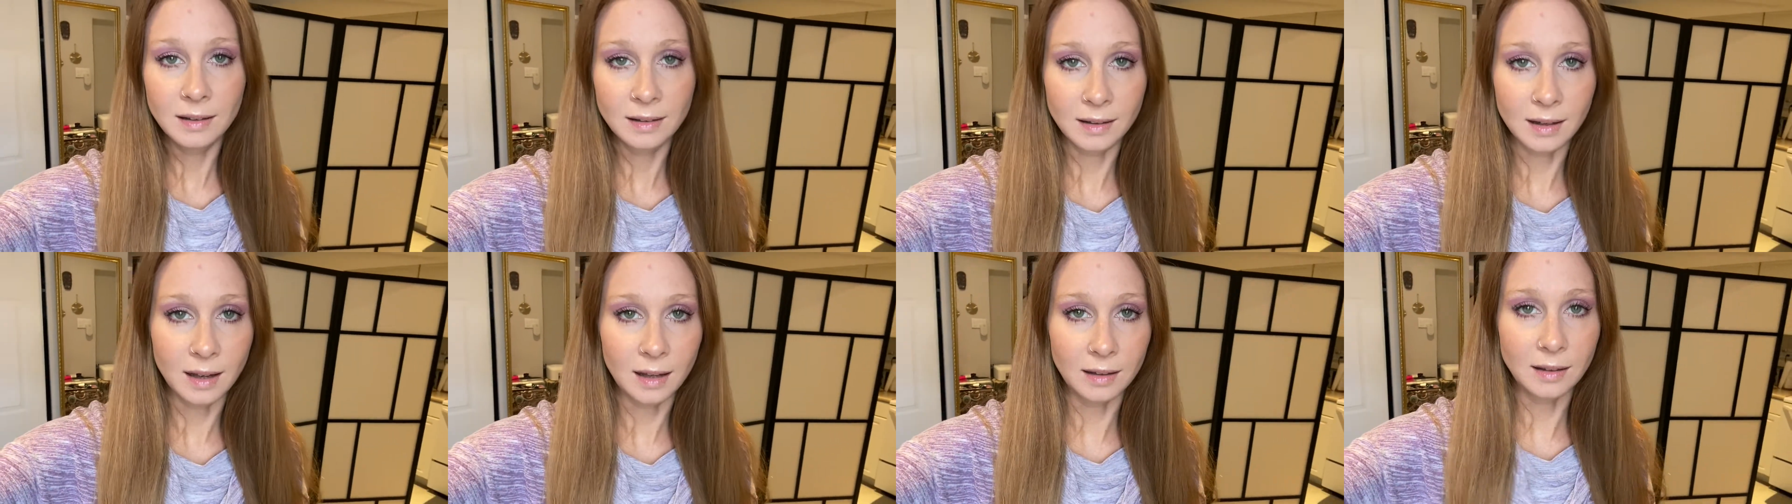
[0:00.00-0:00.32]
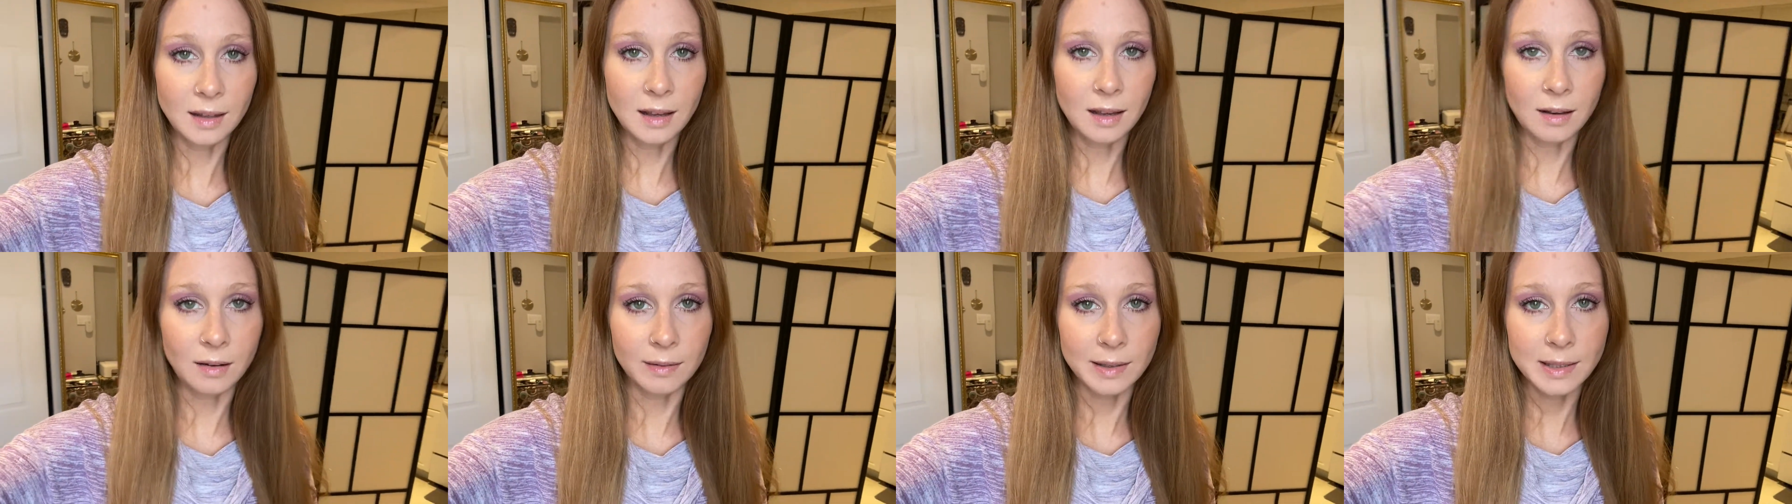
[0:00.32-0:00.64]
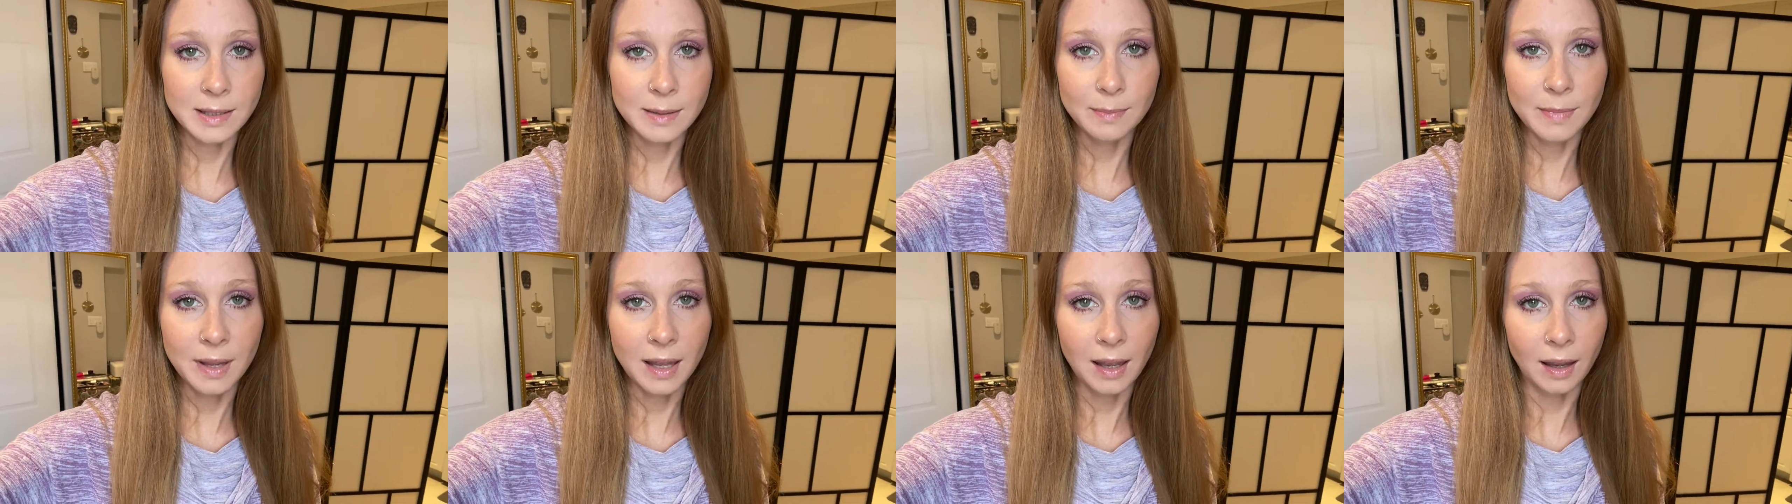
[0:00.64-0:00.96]
Hello,
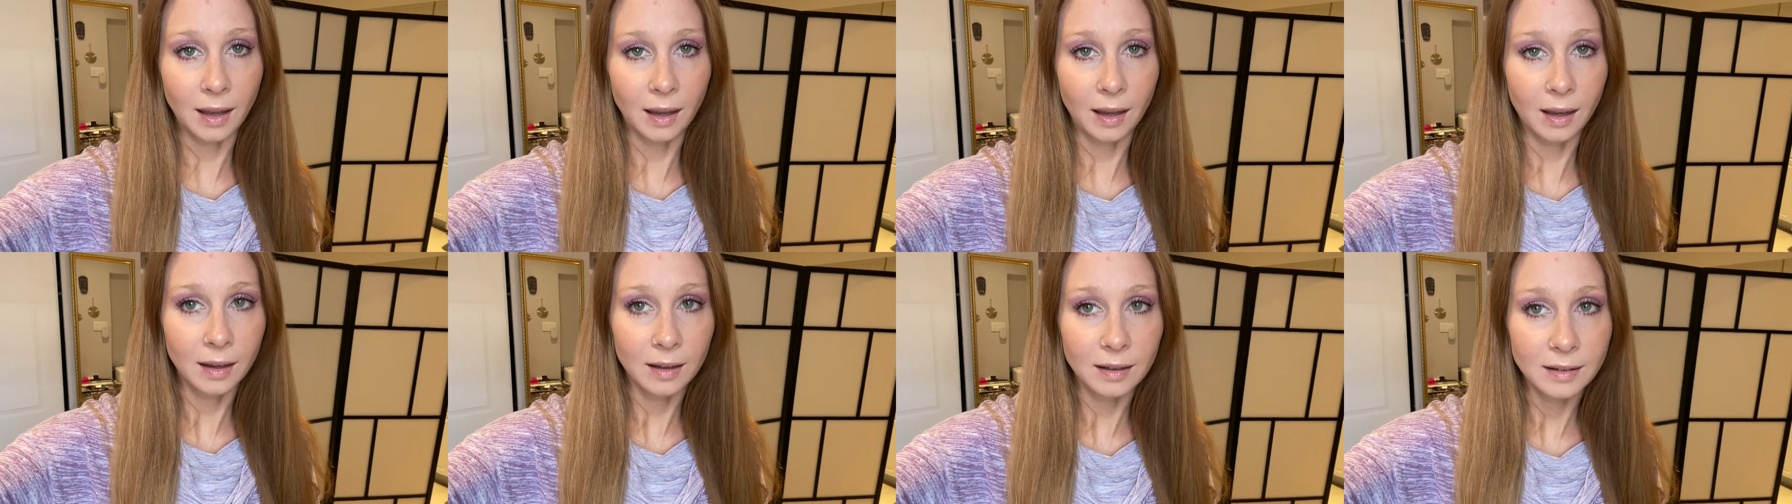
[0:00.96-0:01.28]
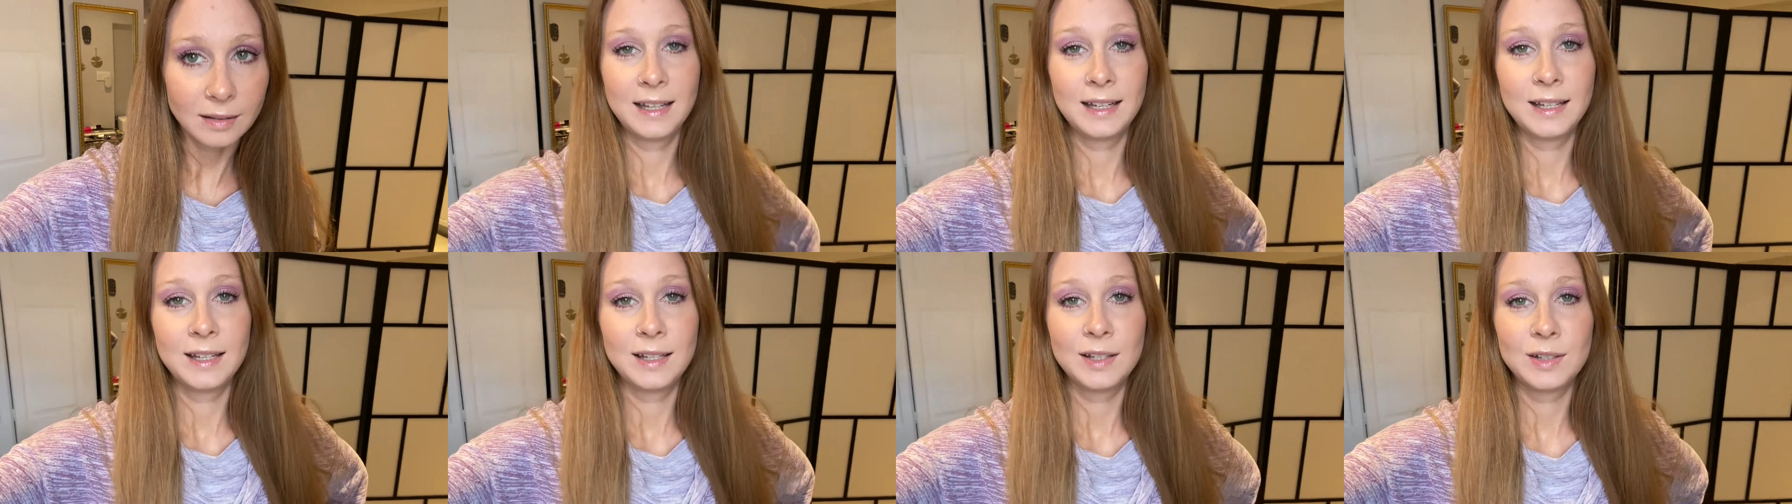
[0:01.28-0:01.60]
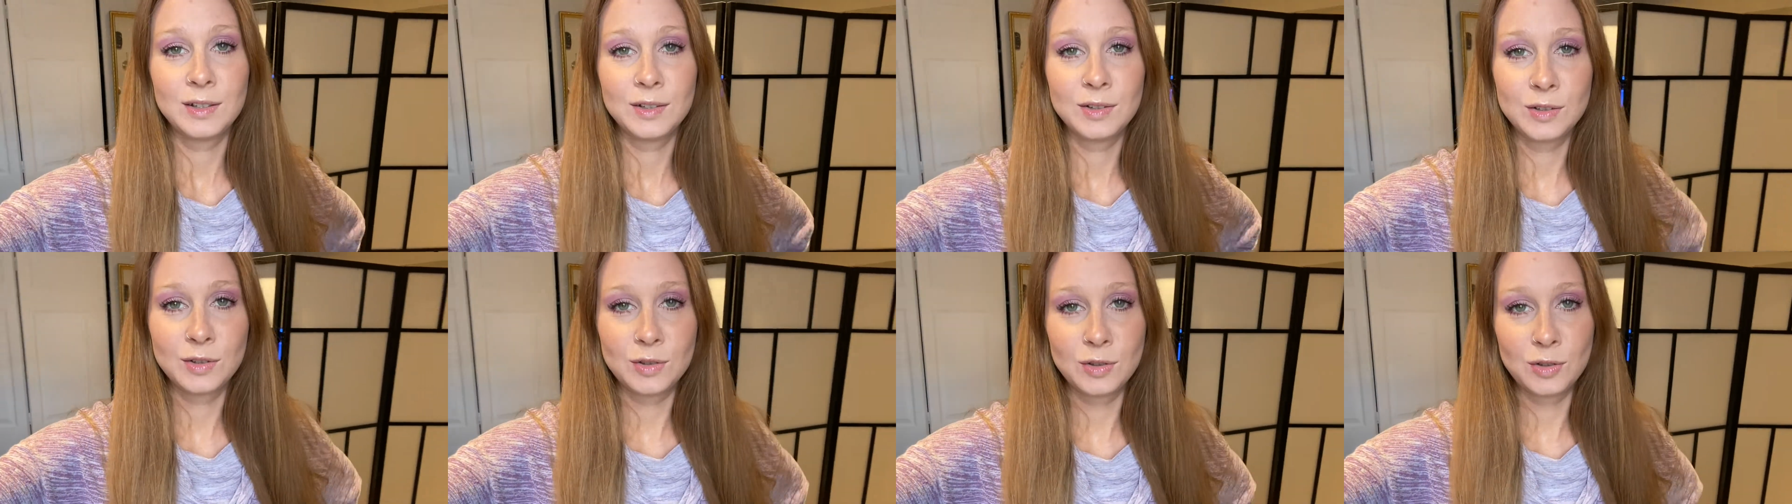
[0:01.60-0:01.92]
it's me.
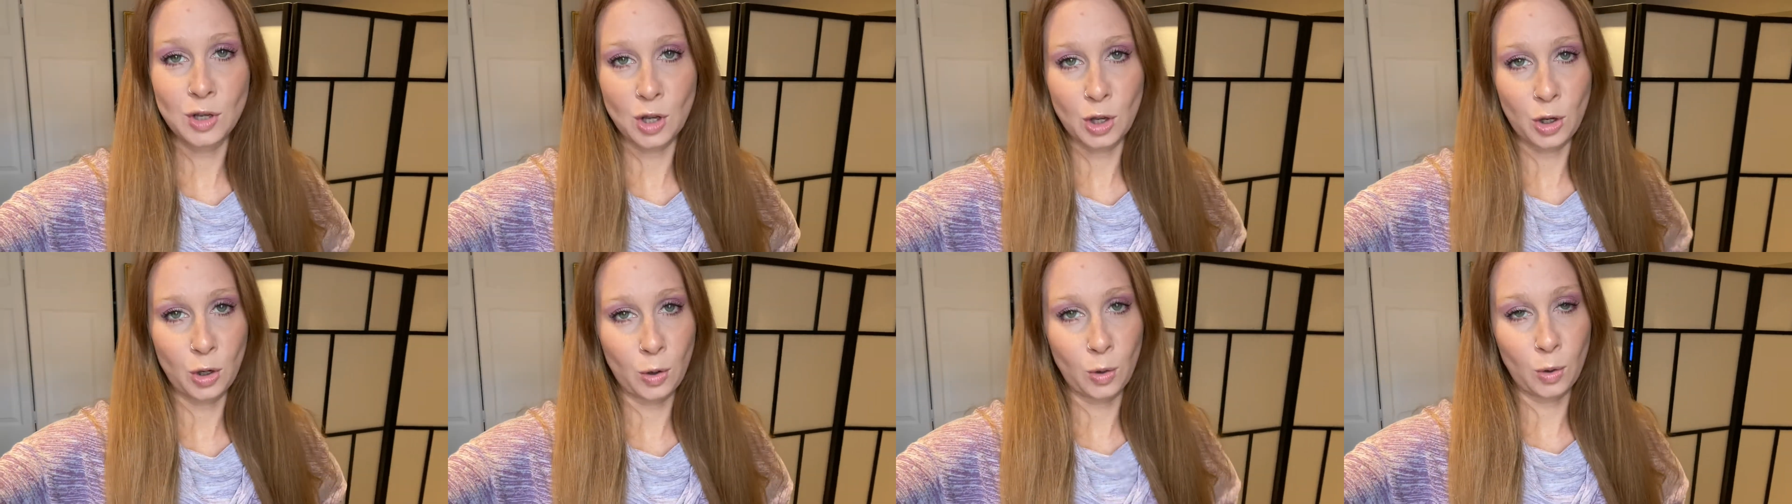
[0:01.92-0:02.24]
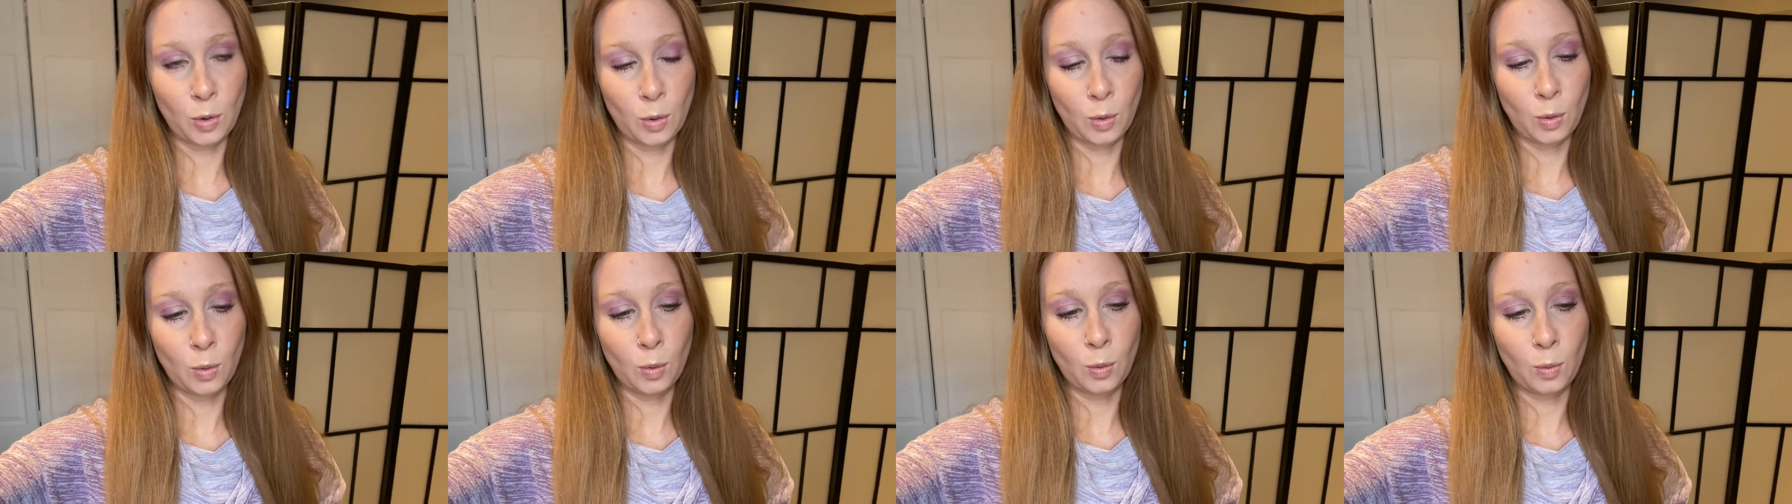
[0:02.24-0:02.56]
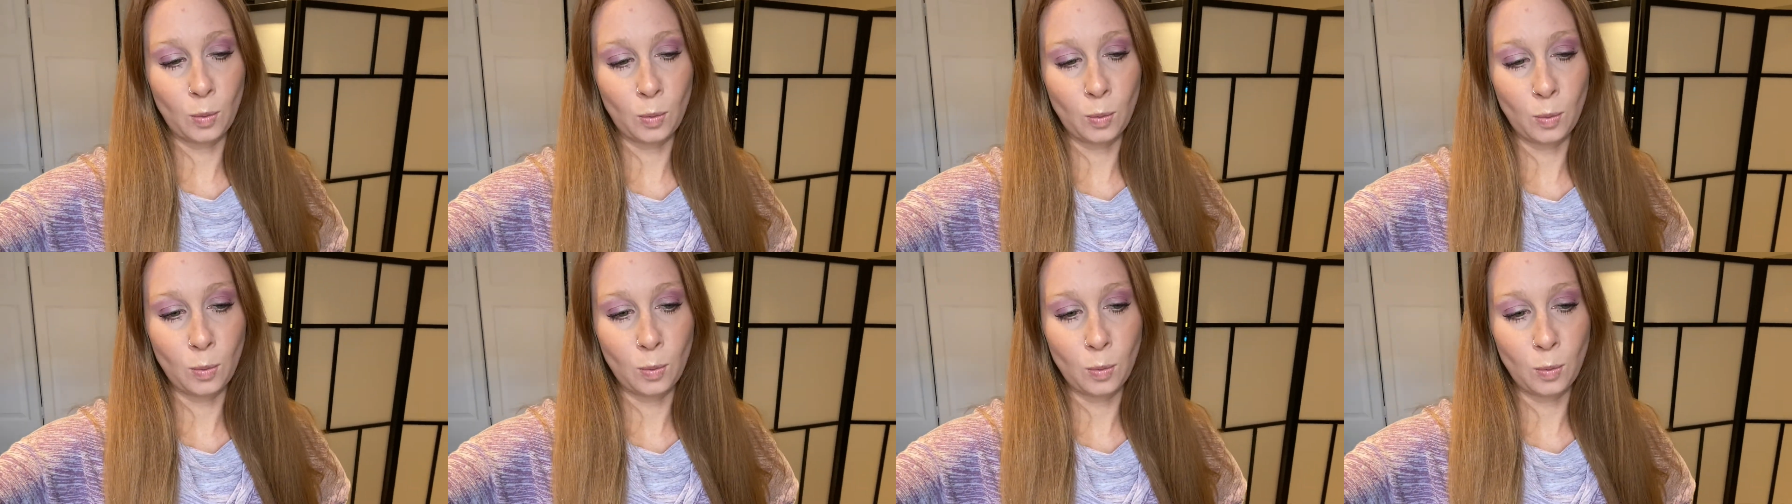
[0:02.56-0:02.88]

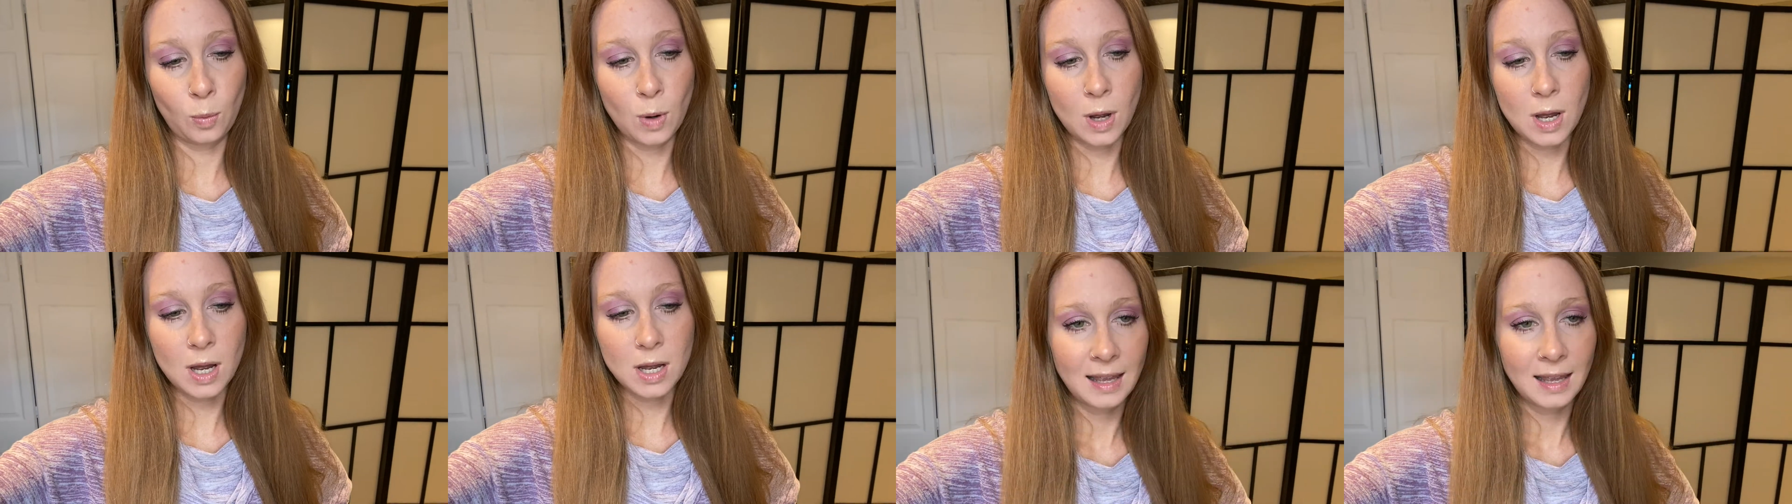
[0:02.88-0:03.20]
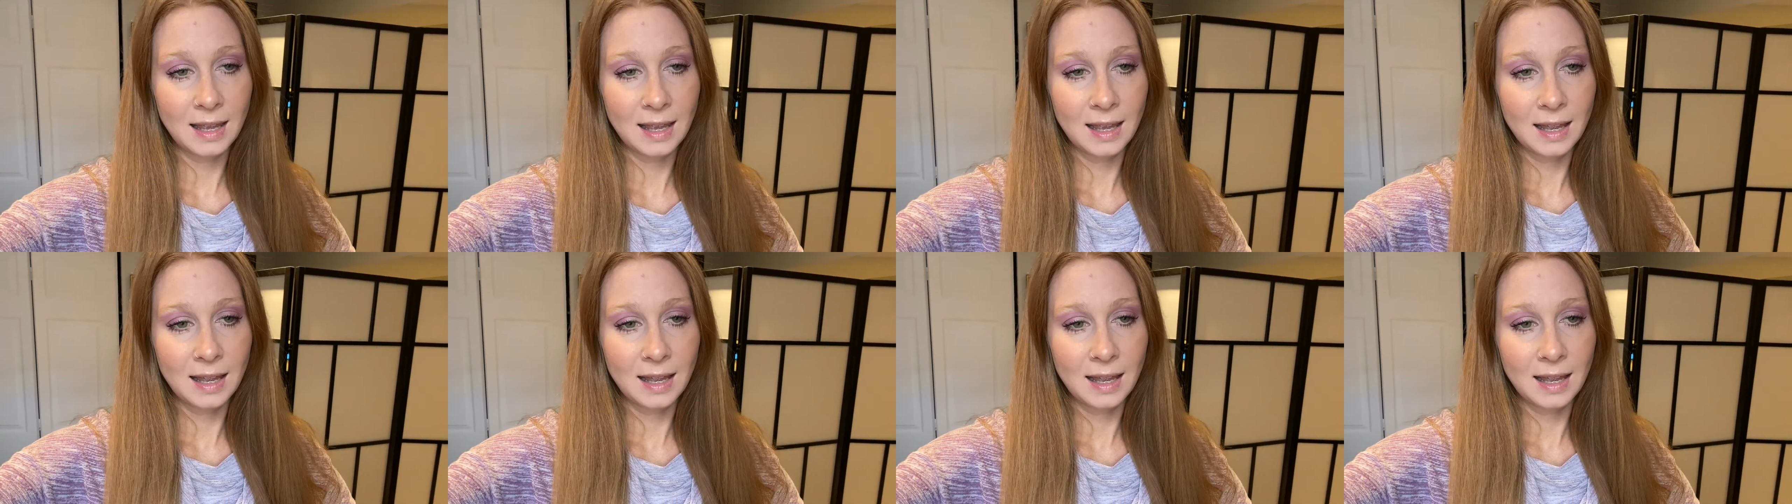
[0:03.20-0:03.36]
So